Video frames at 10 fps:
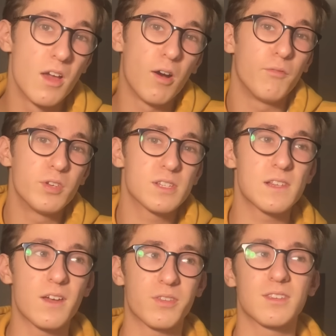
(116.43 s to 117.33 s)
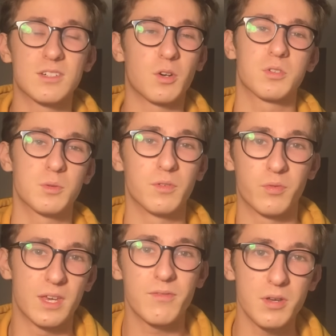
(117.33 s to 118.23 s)
Obviously, I think the Doctor would
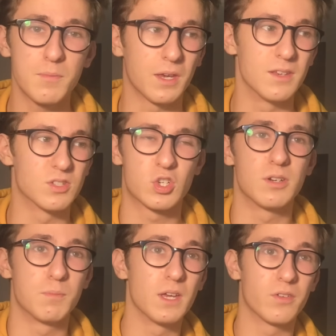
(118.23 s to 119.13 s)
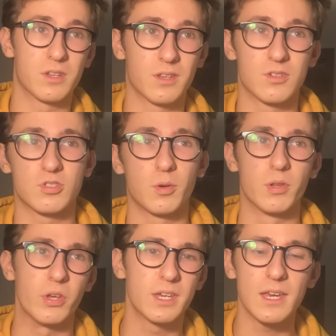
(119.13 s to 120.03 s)
forgive her, because she'd be under the control
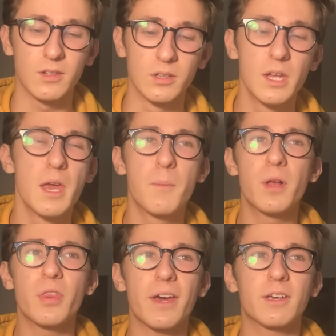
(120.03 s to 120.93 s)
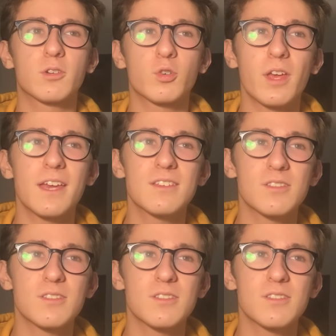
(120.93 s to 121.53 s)
of the Giggle, but that could create